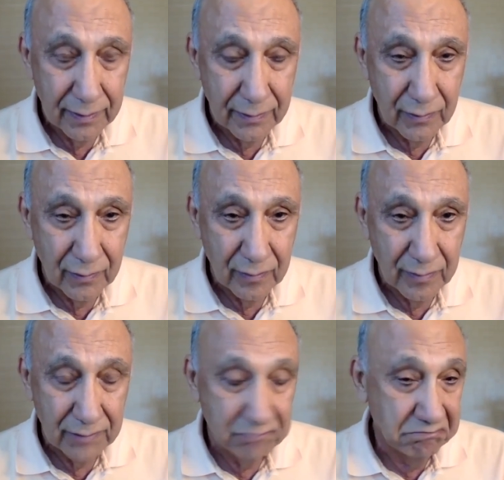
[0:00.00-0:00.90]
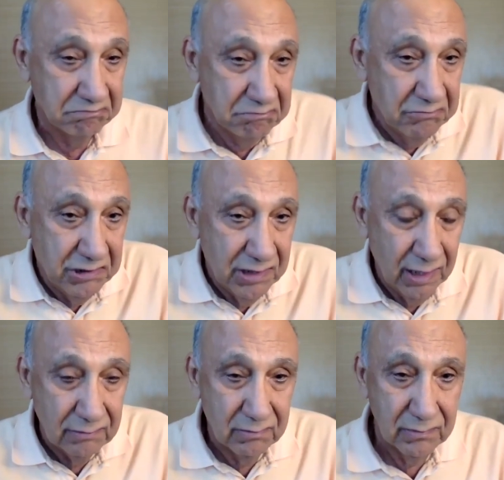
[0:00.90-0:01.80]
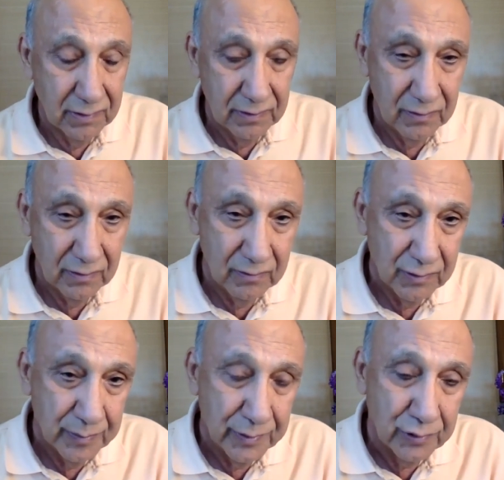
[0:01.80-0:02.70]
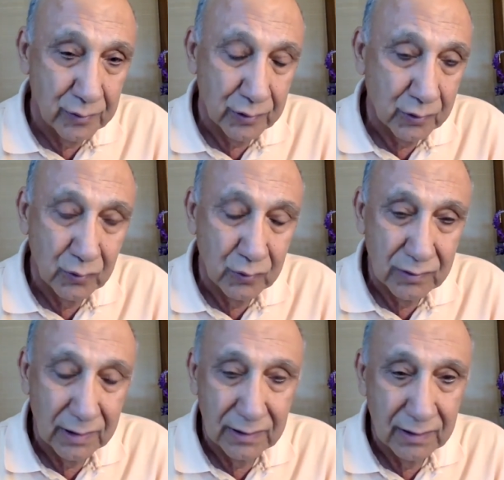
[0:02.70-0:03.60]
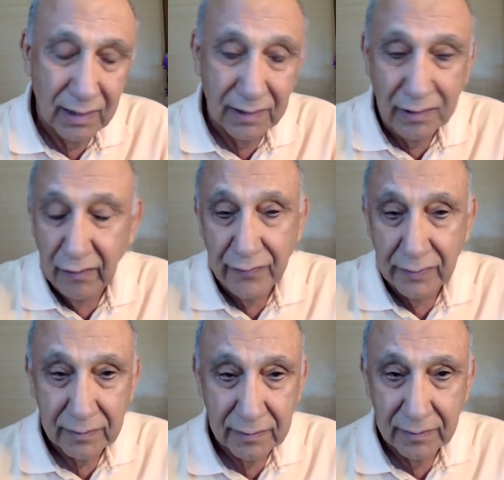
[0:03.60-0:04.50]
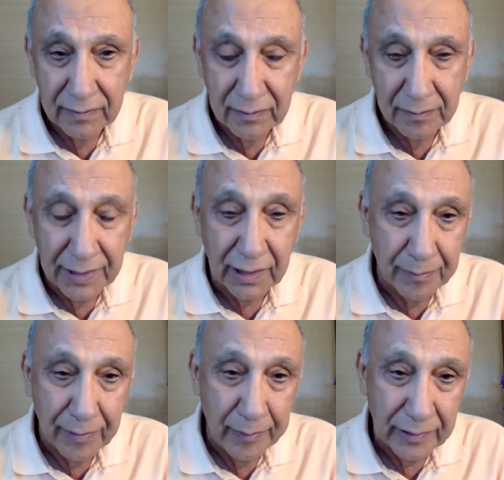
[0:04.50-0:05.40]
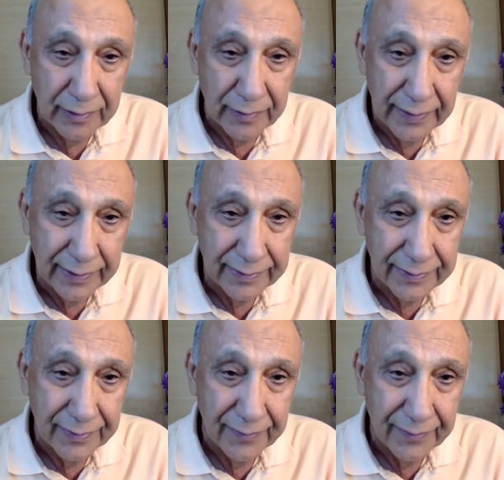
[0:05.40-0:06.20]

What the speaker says: but not, spiritual schools are never a big popular thing,